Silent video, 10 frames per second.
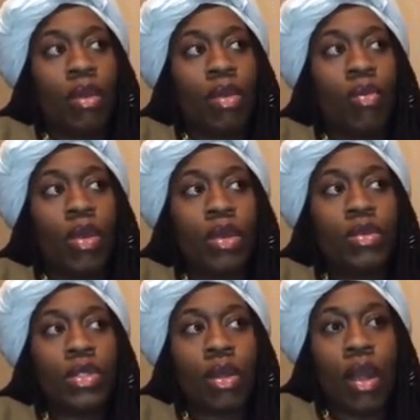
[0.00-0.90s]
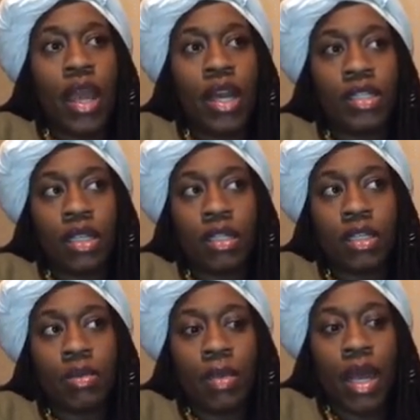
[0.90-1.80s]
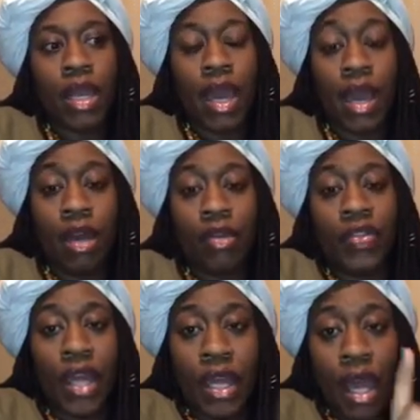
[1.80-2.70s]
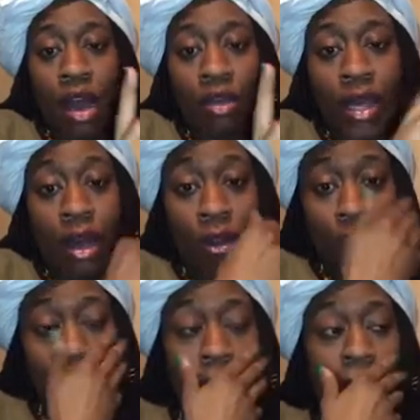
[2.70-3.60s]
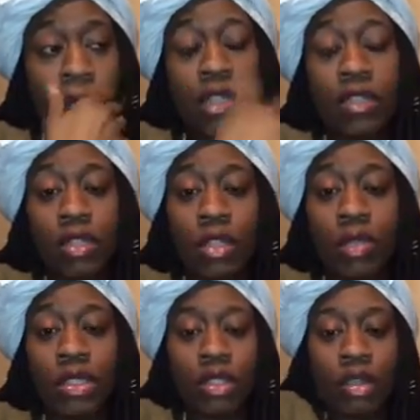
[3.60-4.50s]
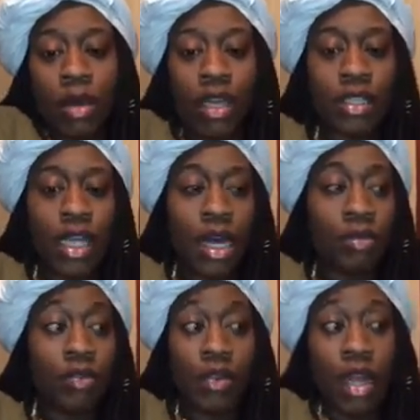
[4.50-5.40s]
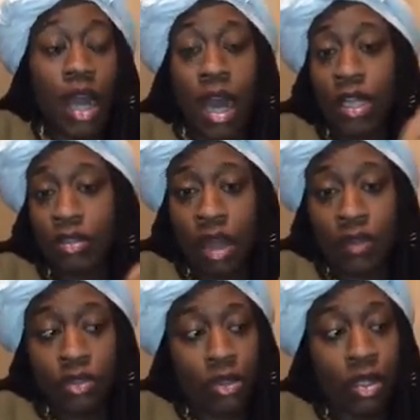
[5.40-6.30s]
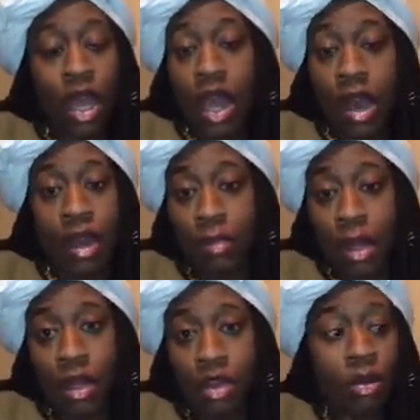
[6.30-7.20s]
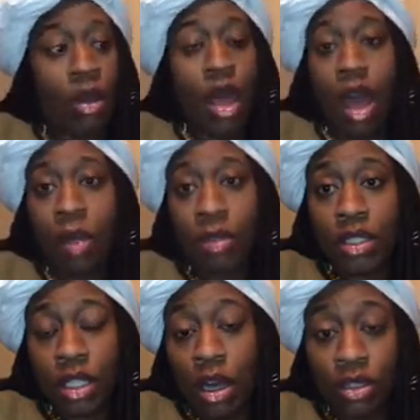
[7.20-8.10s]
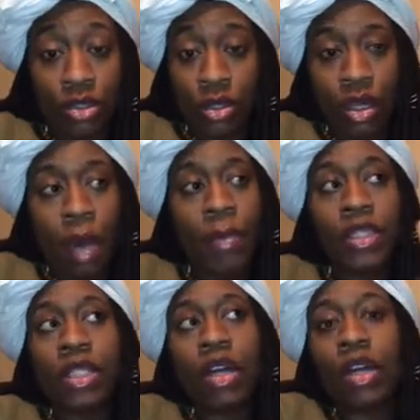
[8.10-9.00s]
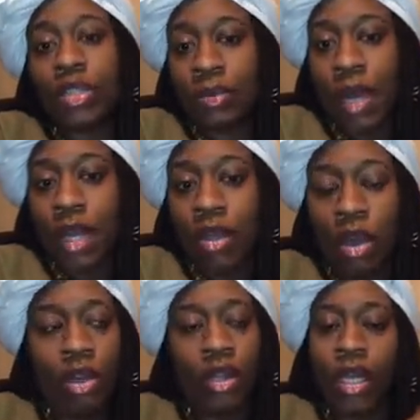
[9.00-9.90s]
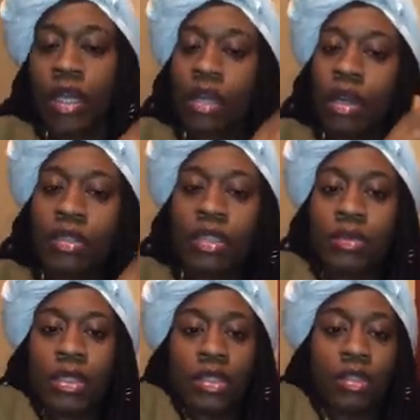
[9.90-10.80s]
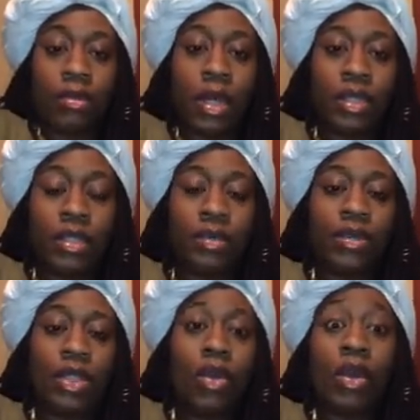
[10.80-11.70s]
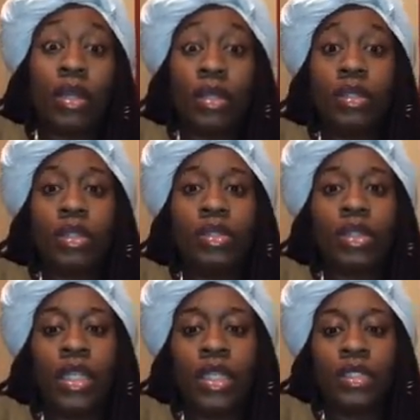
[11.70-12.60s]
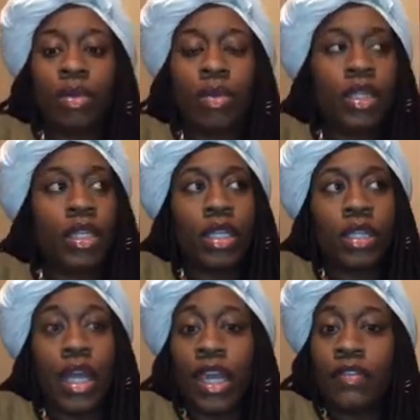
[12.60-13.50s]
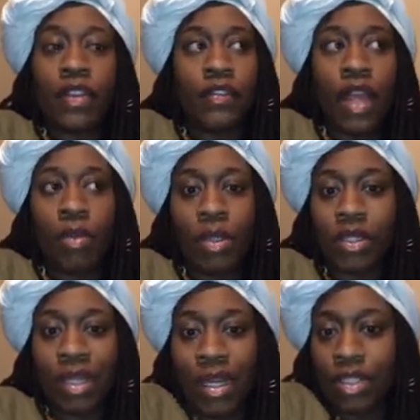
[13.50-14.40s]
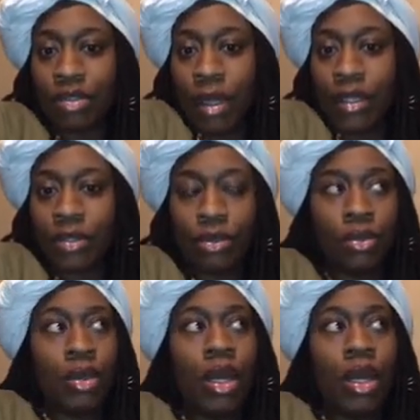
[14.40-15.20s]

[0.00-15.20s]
when you start asking somebody how, that how cost, It took them a certain amount of time to figure out how to drive a truck, how to back it up, how much it costs, how much it costs to buy your own. Like it costs them a certain amount of something to go and learn those things, or whether it, they even if they went to like a trade school,